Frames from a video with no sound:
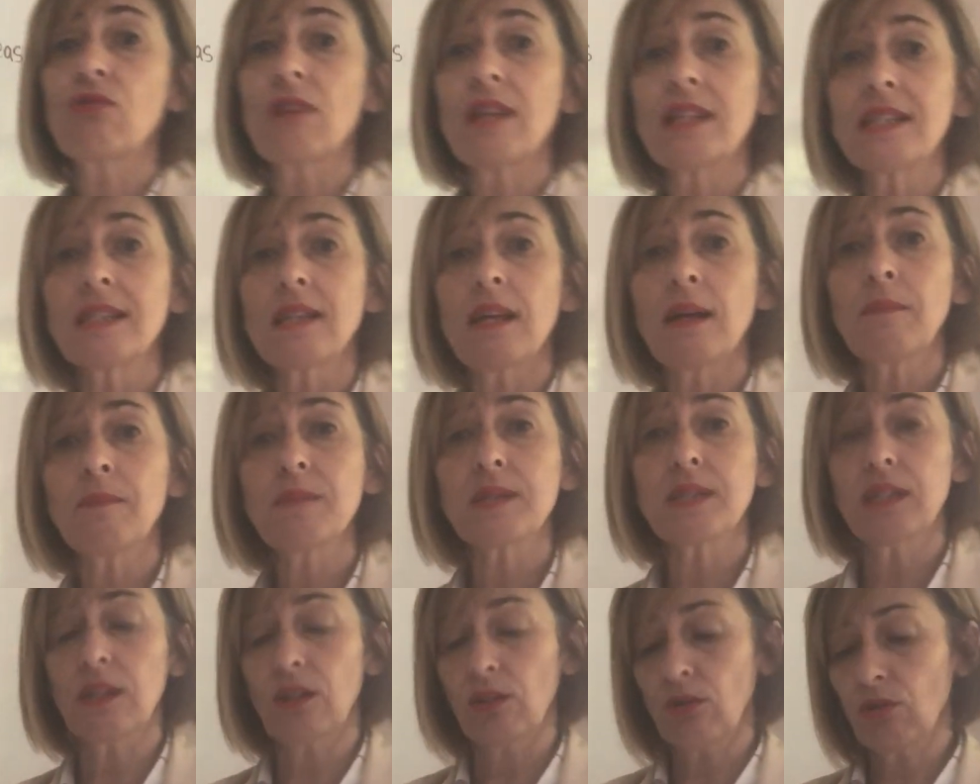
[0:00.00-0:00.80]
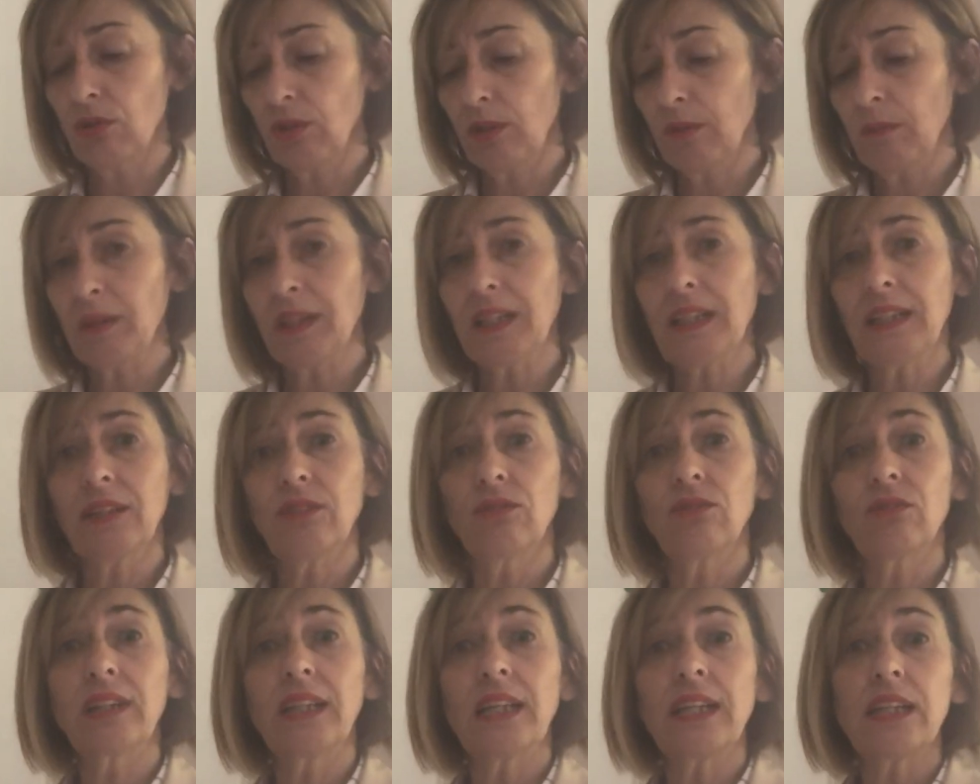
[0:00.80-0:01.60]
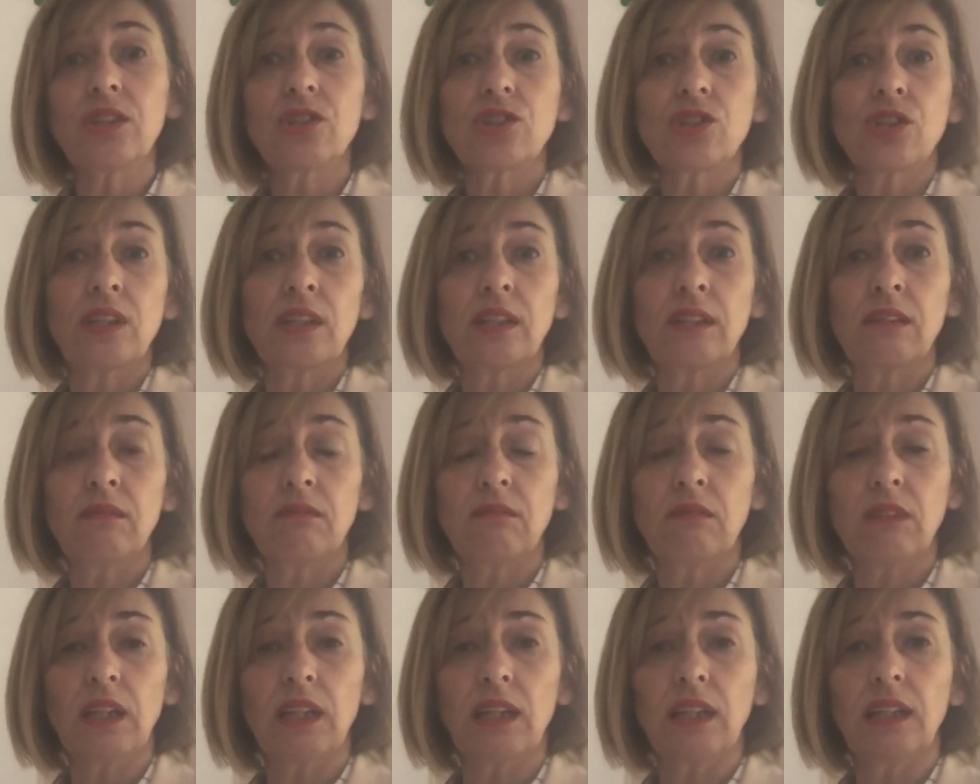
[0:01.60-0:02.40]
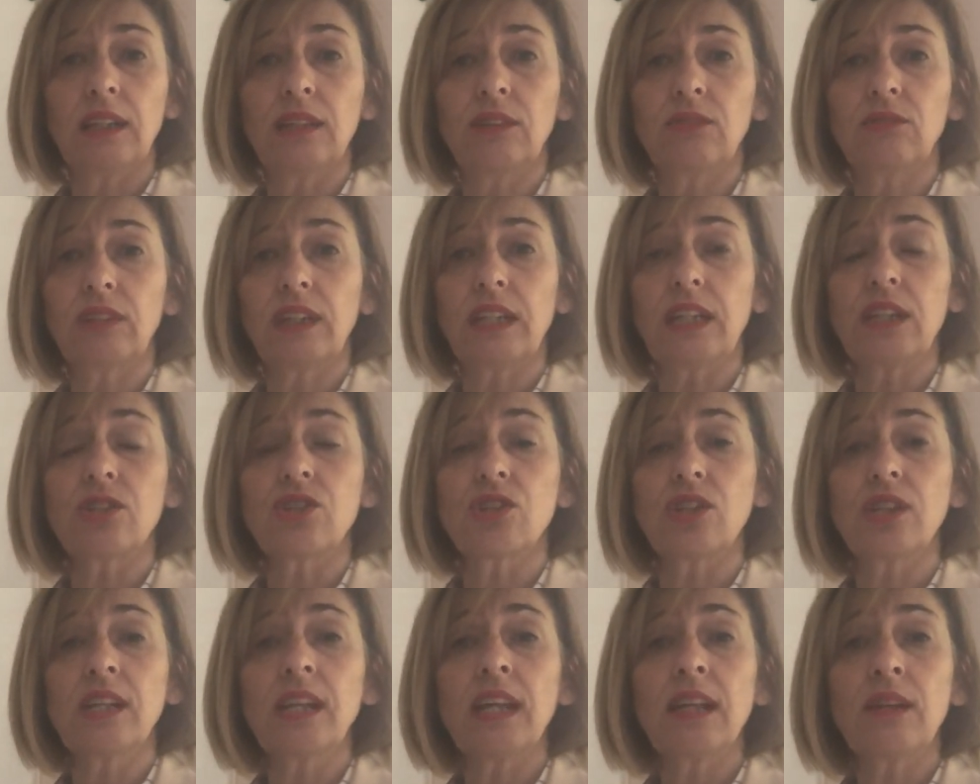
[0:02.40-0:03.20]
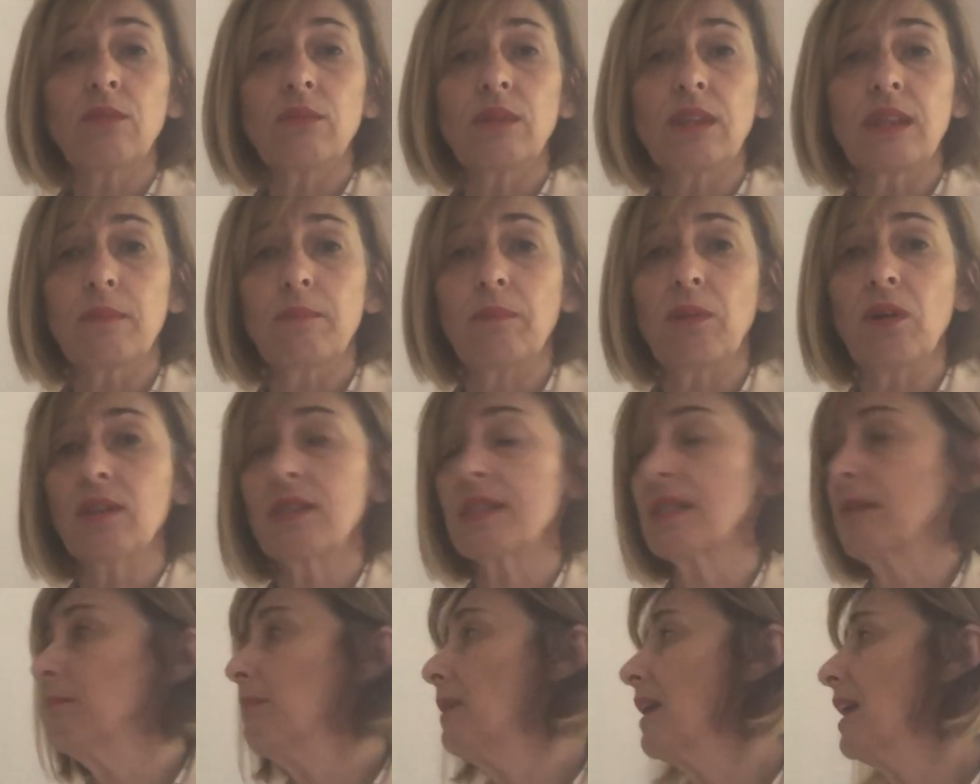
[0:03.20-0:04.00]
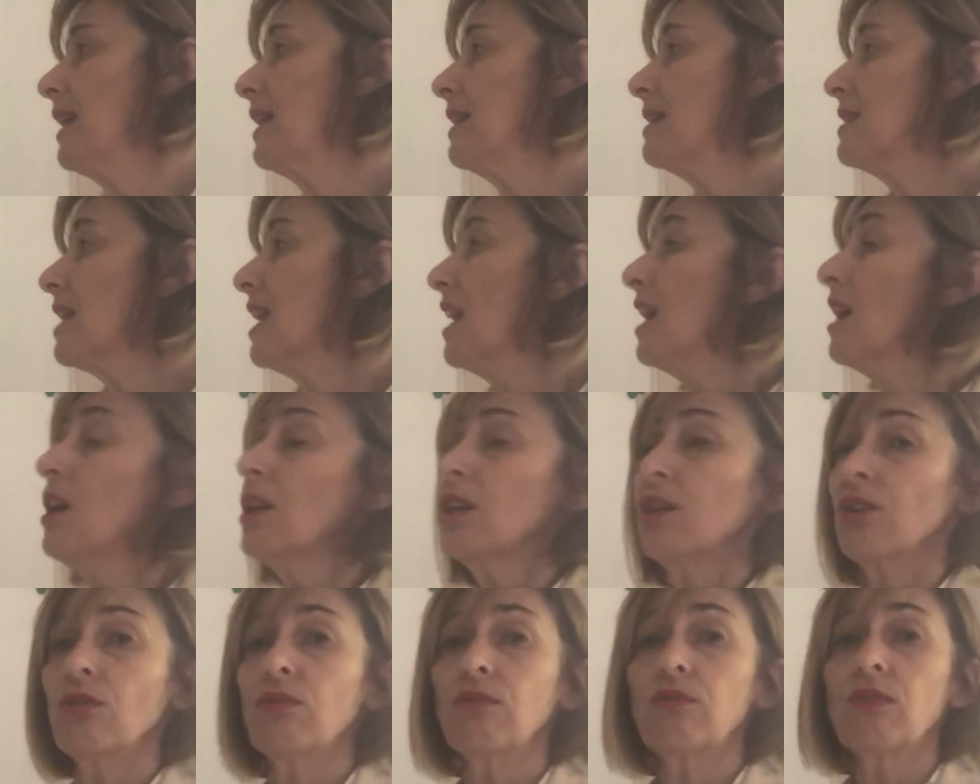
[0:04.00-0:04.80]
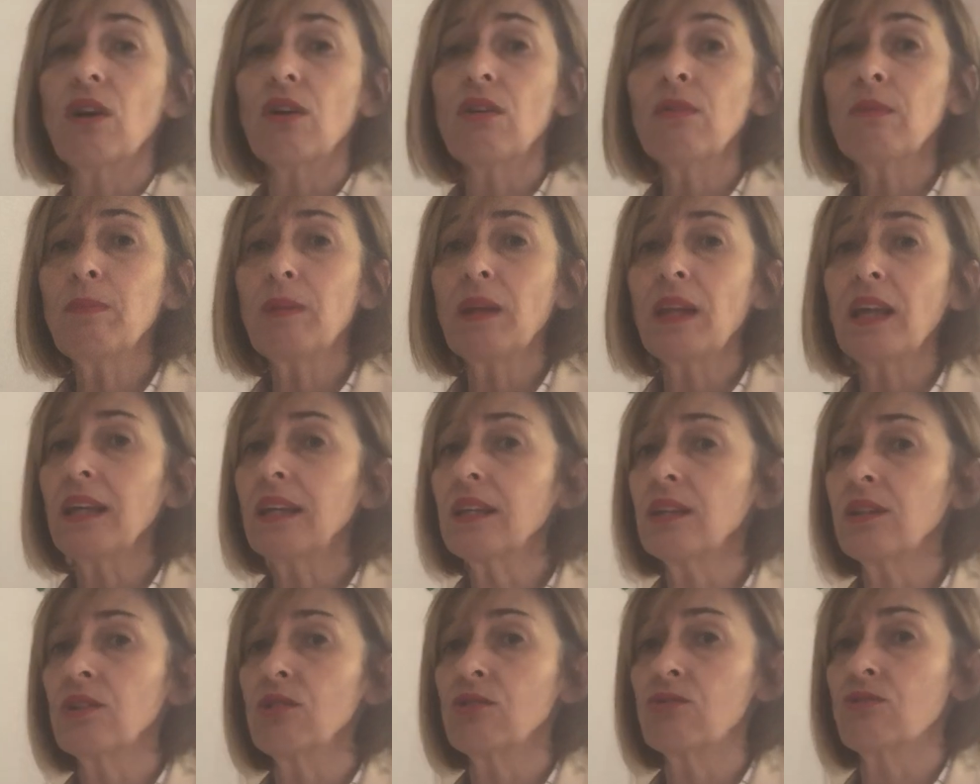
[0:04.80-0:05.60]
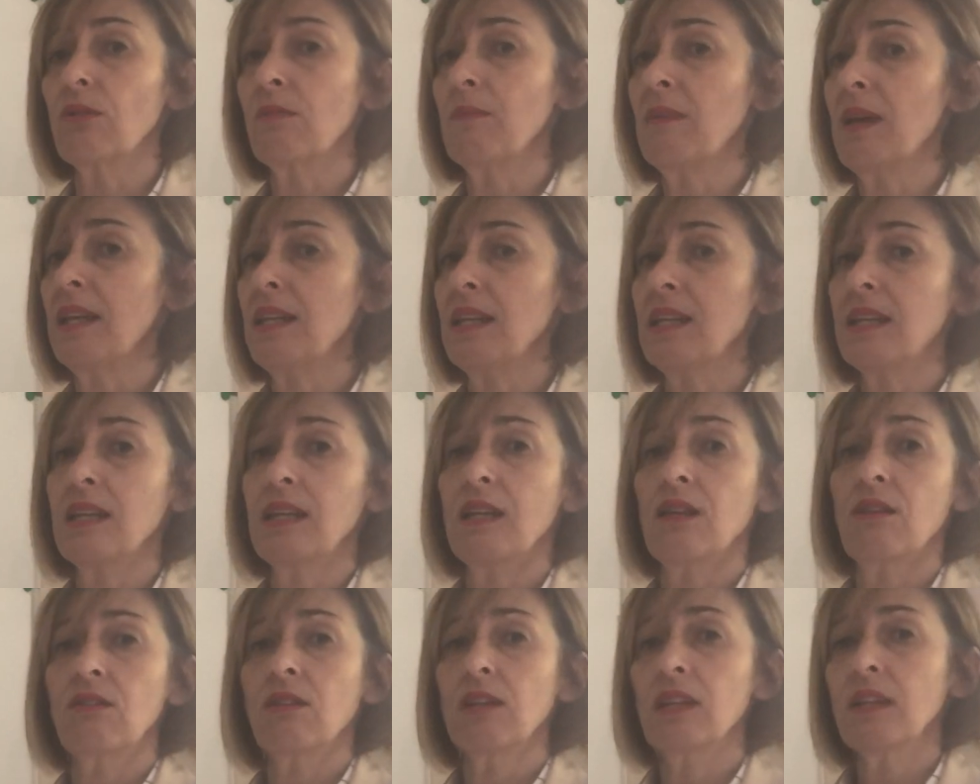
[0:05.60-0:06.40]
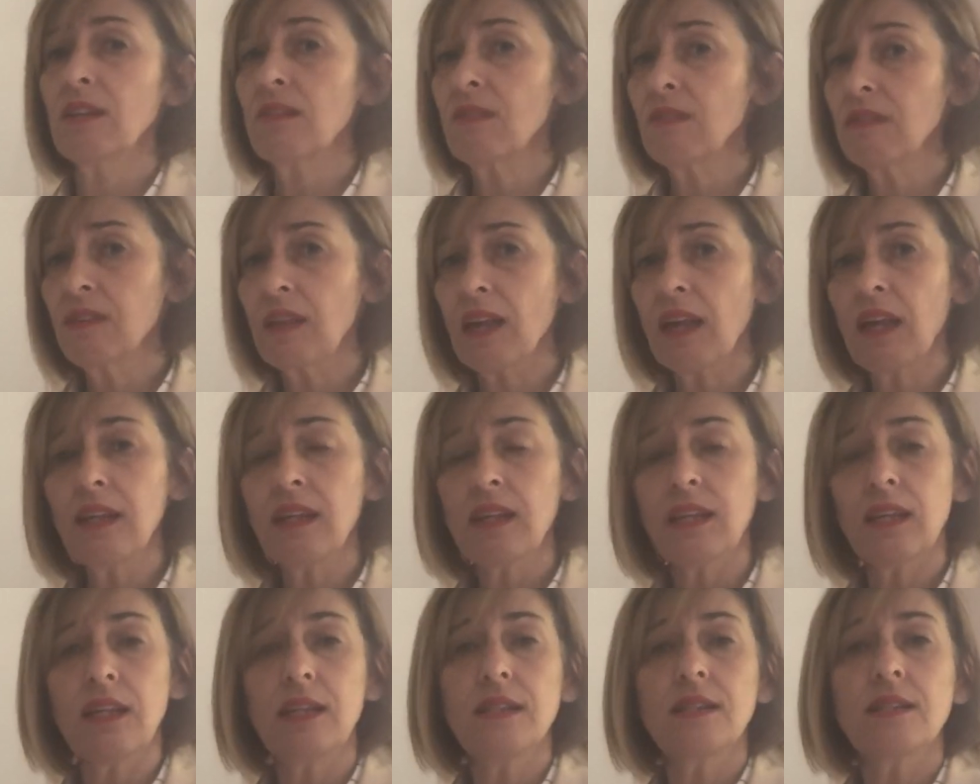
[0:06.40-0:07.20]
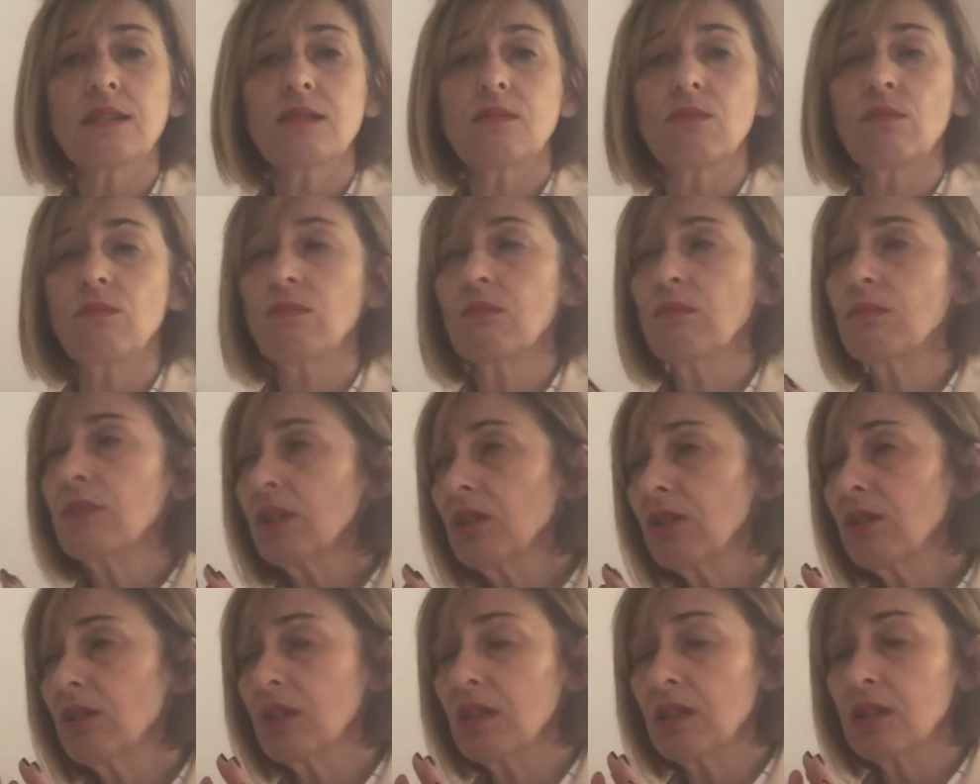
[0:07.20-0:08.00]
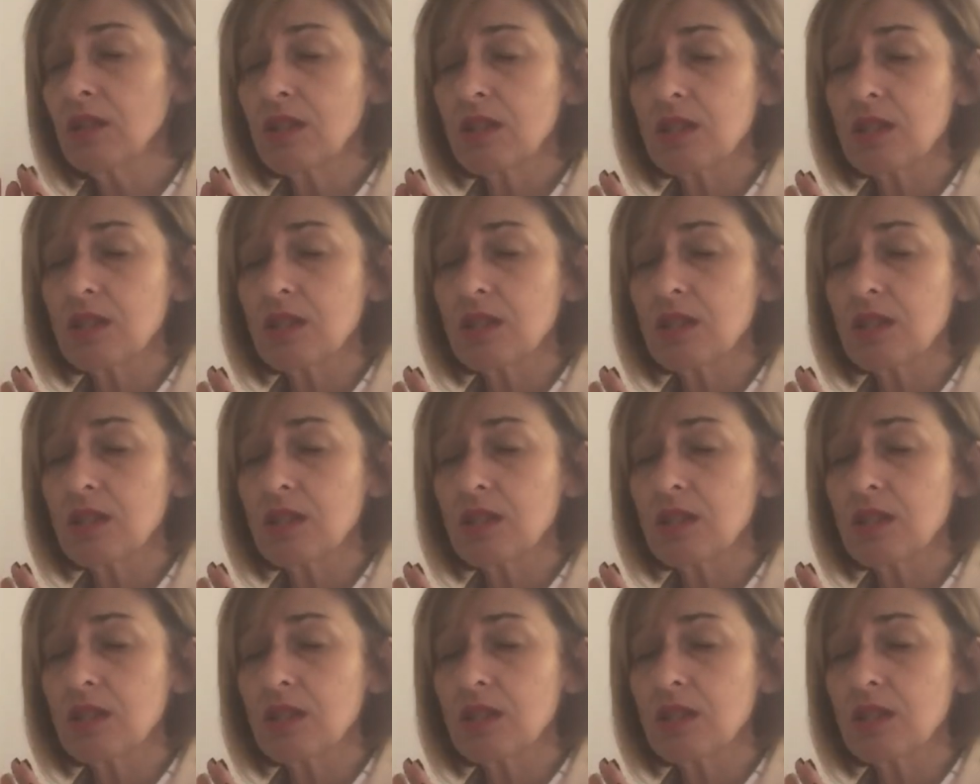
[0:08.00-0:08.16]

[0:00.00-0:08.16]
dress ups. It could be a little kitchenette with pots and pans. Your role play in your dramatic area, that is, you can